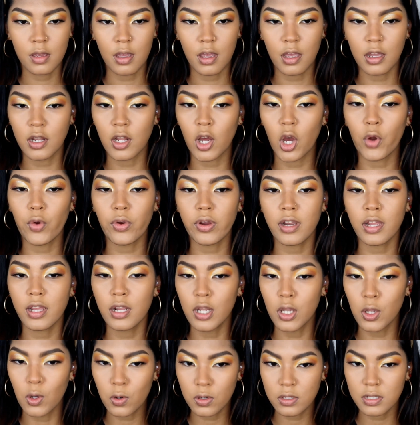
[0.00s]
It already
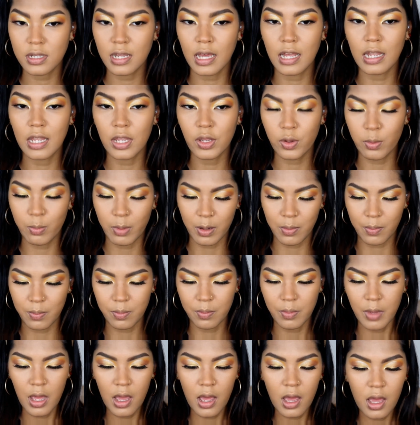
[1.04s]
looks a little bit
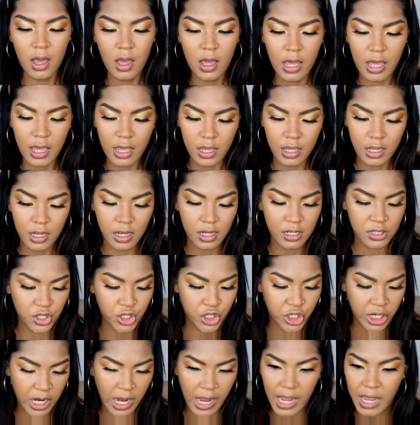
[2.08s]
in
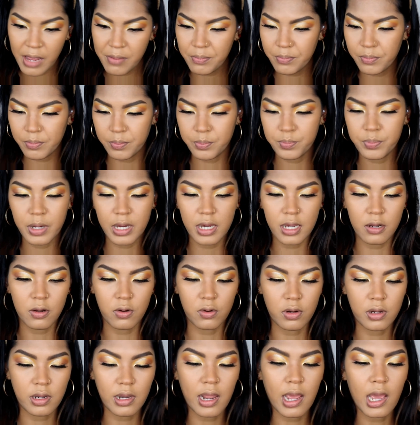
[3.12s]
shape, but
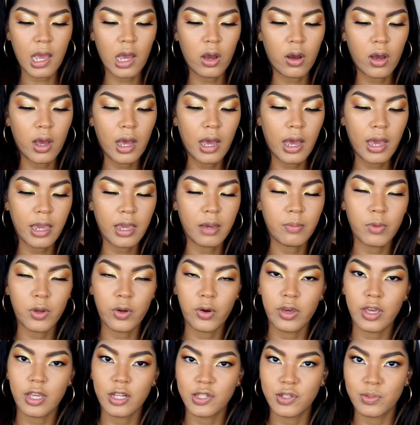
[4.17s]
now I am
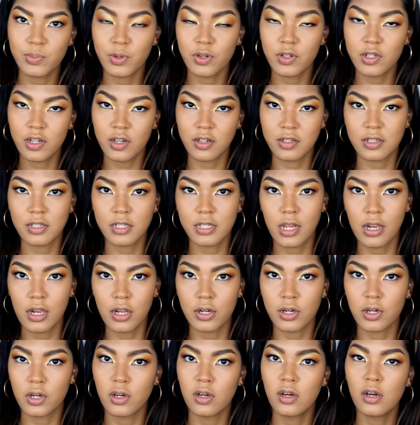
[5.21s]
going to put
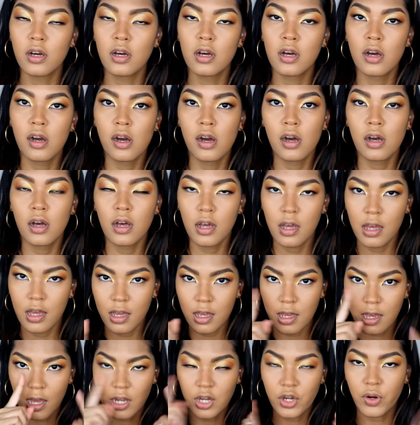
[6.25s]
concealer
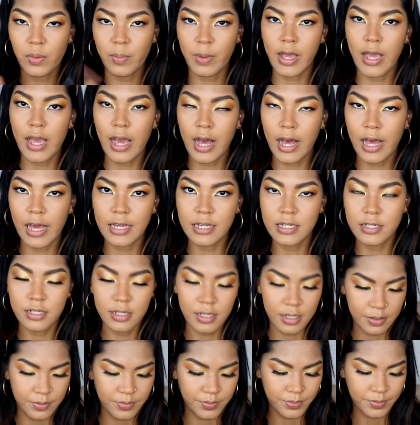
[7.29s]
under my
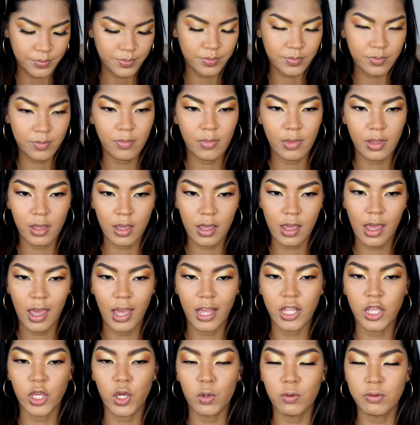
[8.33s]
eyes,
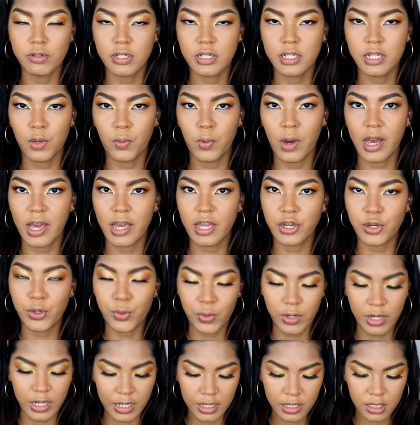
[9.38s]
and you will see why I
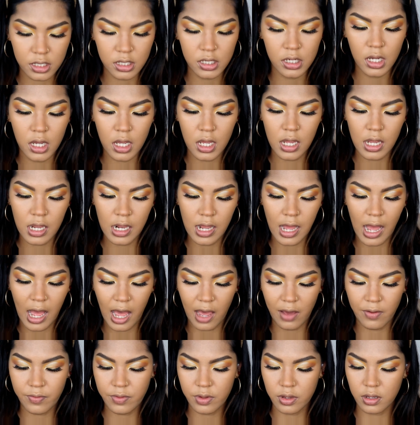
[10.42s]
do this
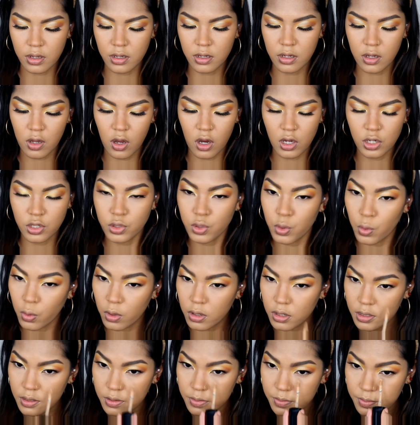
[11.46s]
after contour.